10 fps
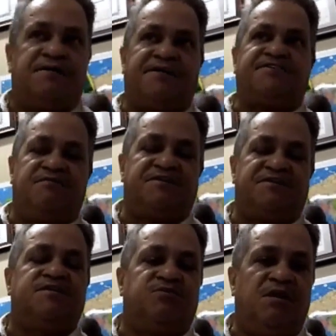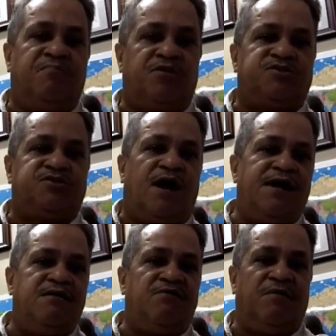that services were important. So
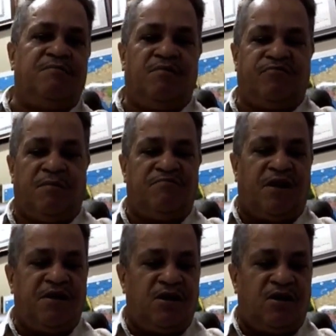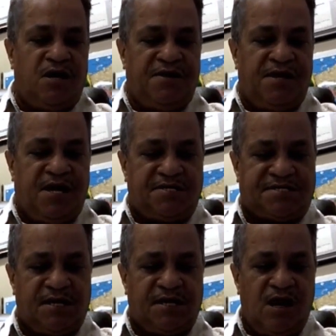from the very early
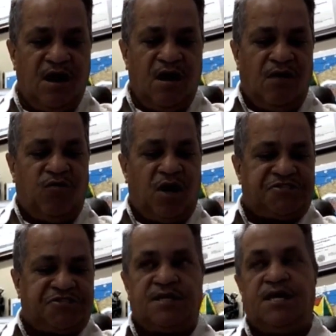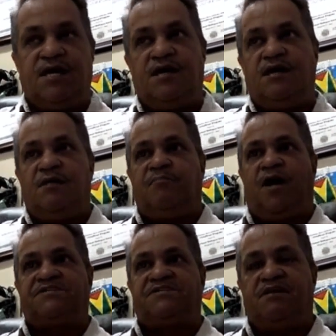days of watching the
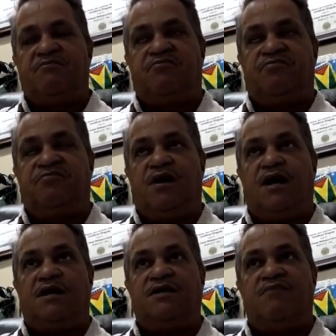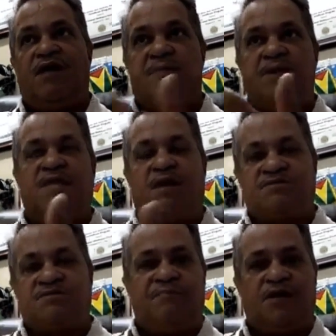positive development that was
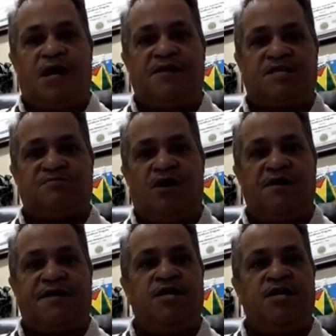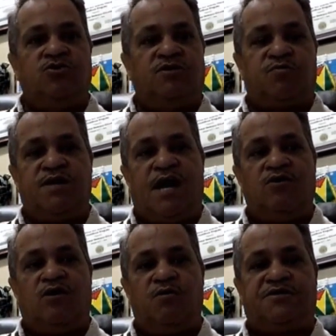happening under Desmond Hoyt, I knew that we had
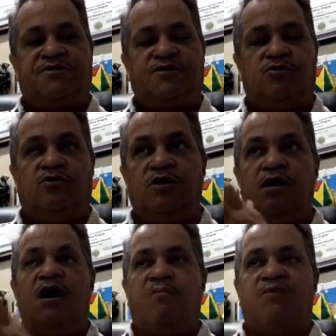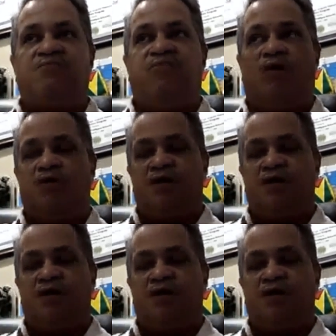nowhere to go but forward.